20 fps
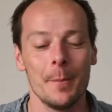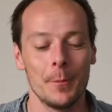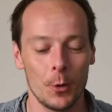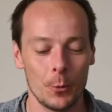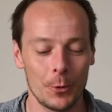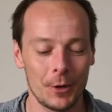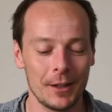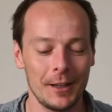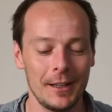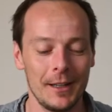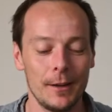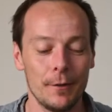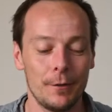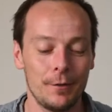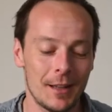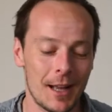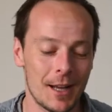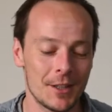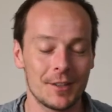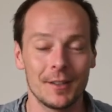but we're going to need a
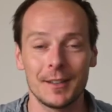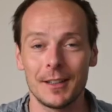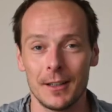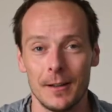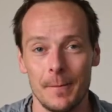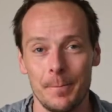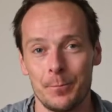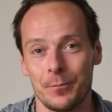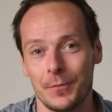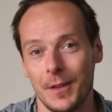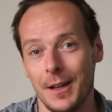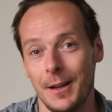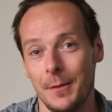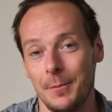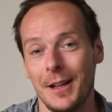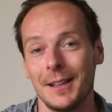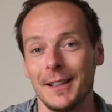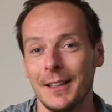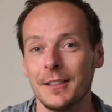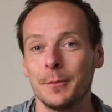flash that's going to
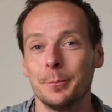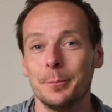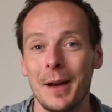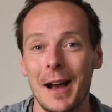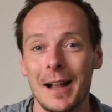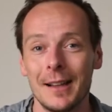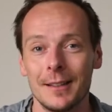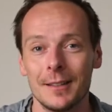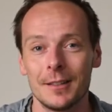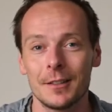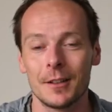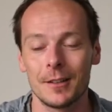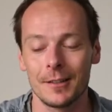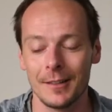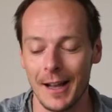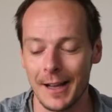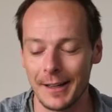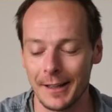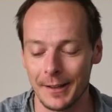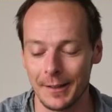at least balance our
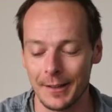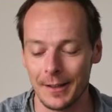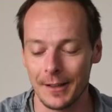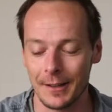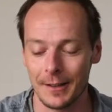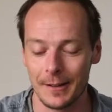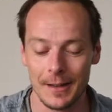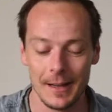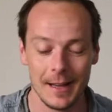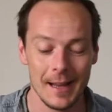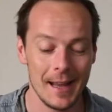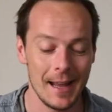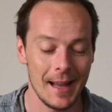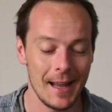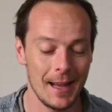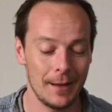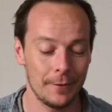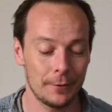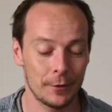lighting there. And